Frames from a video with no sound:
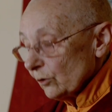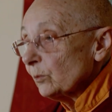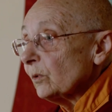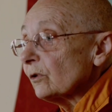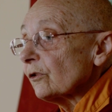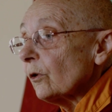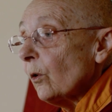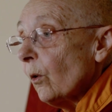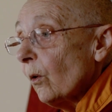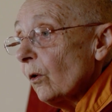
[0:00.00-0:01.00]
towards
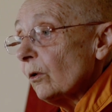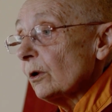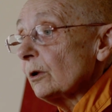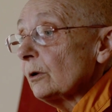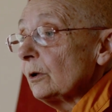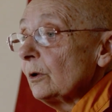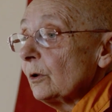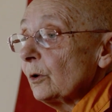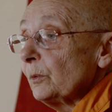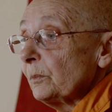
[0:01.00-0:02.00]
all
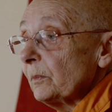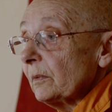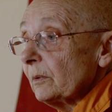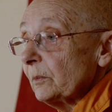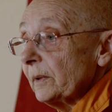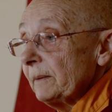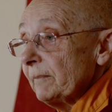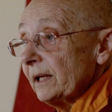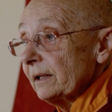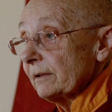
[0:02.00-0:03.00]
whom we
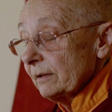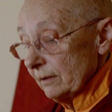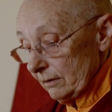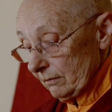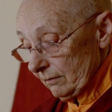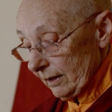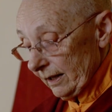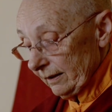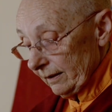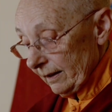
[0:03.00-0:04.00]
meet,
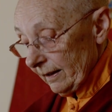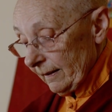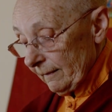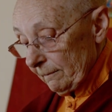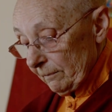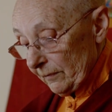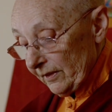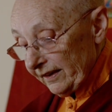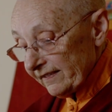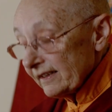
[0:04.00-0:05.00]
right?
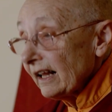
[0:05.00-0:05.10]
This